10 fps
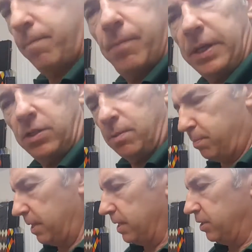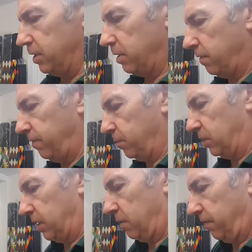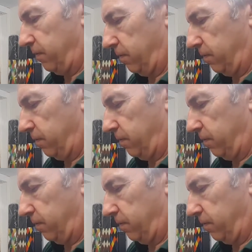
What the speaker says: make this a bit easier for myself.